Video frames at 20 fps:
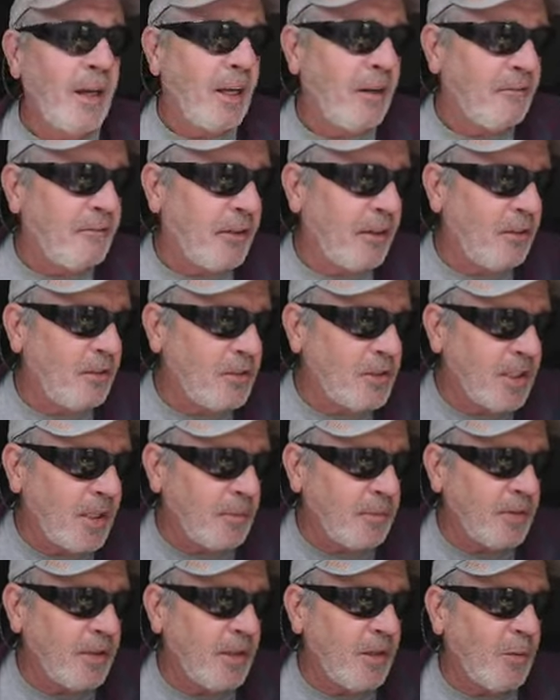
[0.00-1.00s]
Now
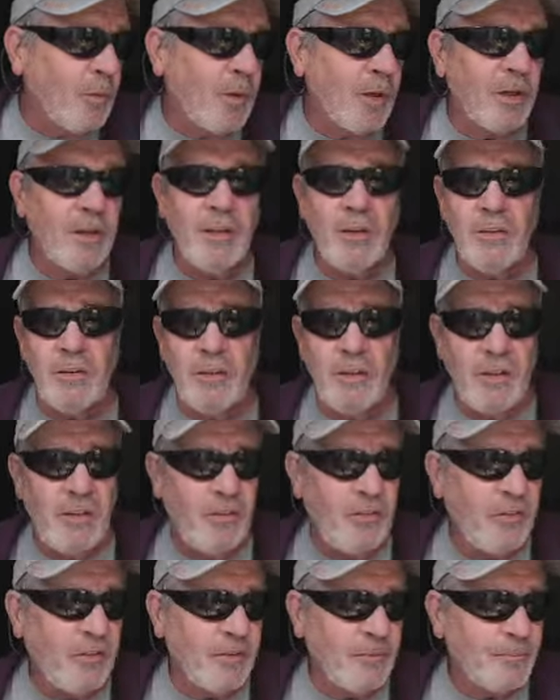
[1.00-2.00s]
Photoshop's going to work on
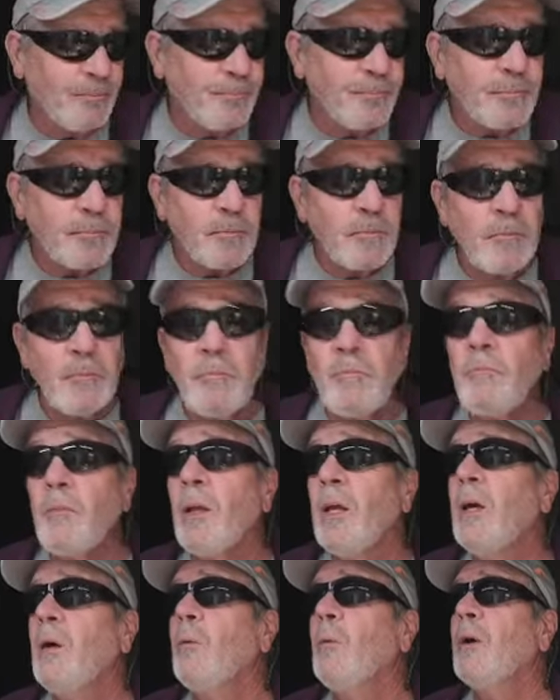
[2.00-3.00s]
this.
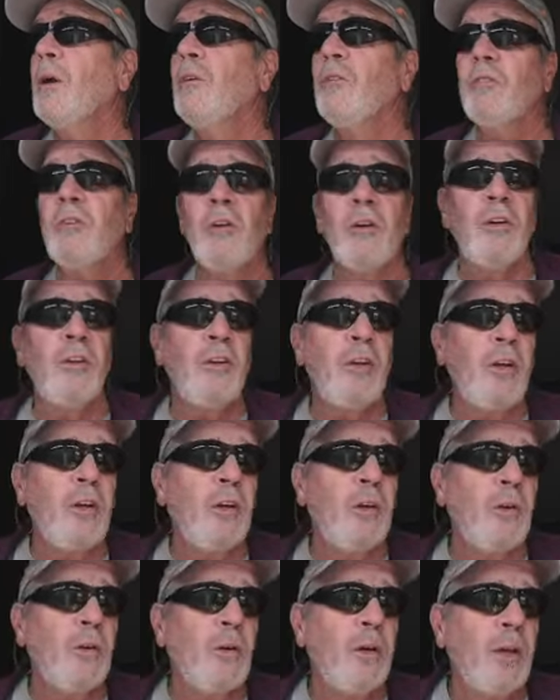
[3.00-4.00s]
And what it's going to
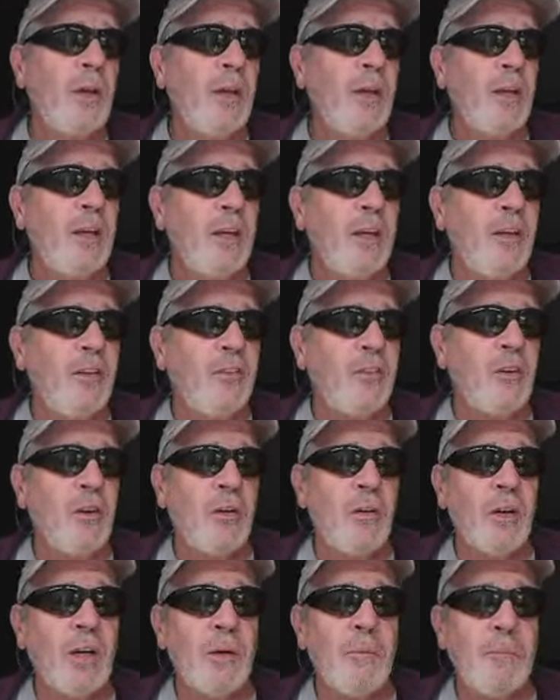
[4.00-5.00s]
do is it's
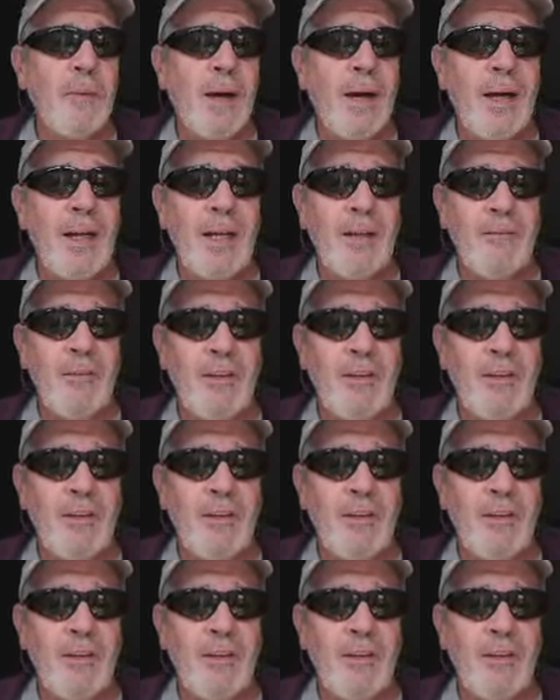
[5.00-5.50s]
going to combine